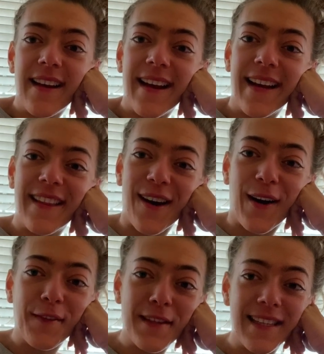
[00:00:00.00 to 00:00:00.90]
And in the
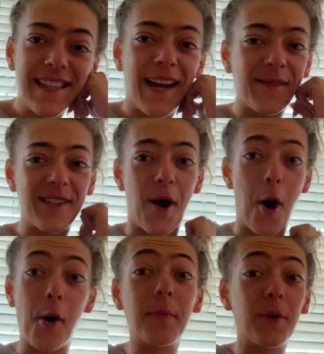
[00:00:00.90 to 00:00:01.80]
off season, I was
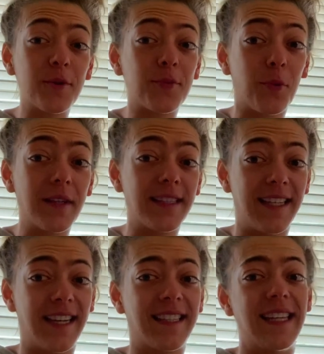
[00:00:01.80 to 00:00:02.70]
almost one
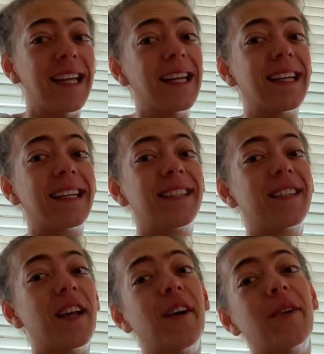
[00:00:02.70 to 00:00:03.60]
sixty.
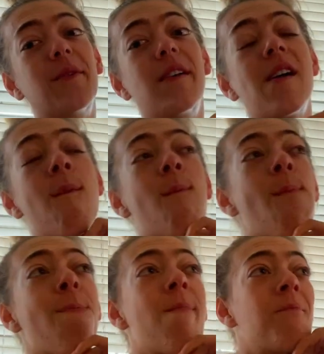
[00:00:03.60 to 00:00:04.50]
So,
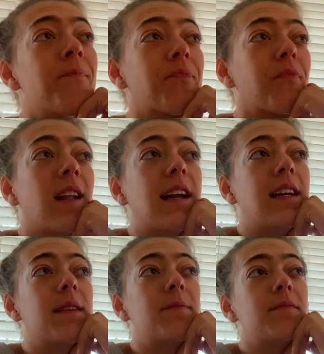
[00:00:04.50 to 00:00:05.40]

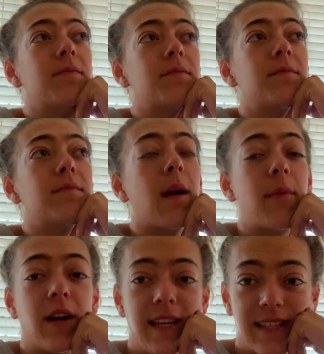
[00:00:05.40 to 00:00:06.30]
like, my
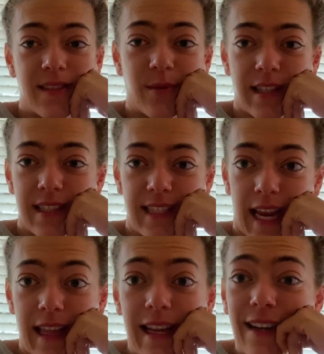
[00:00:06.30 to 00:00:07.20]
body doesn't want to
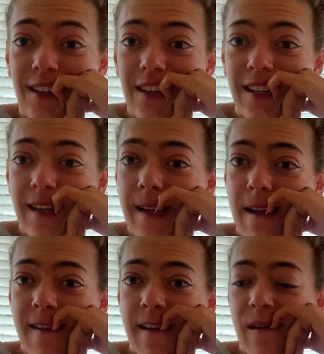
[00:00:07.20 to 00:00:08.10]
stay there,
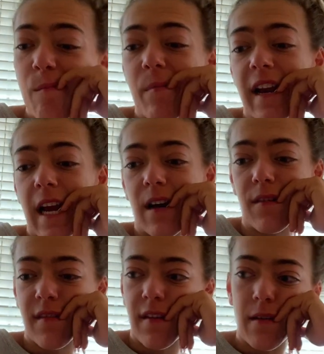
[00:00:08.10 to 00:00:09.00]
but I
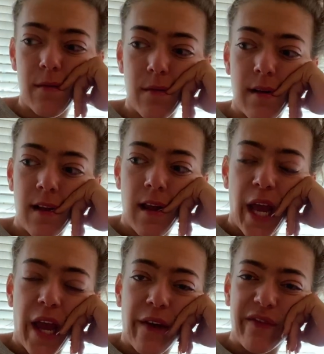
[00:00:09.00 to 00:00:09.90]
also
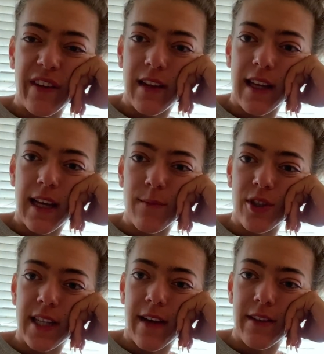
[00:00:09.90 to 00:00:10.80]
feel like I'm
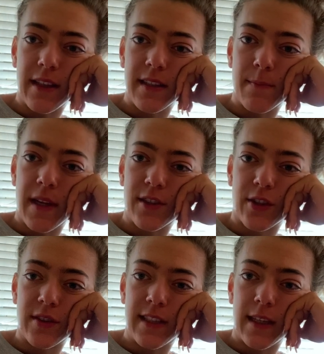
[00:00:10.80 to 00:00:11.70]
just having this mental
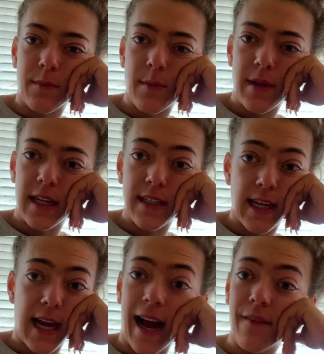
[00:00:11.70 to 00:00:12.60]
stigma because I
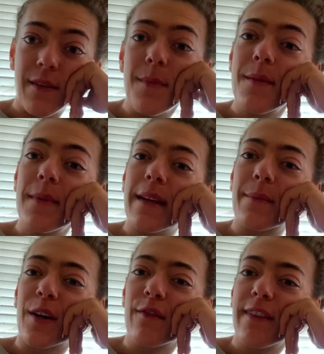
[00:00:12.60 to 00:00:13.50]
haven't been being
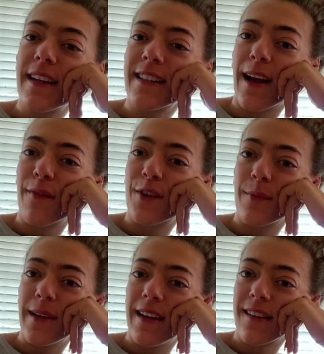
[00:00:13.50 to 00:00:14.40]
perfect after
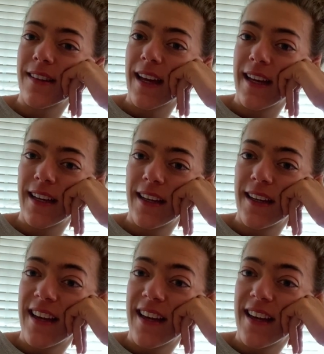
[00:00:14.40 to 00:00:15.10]
being, like,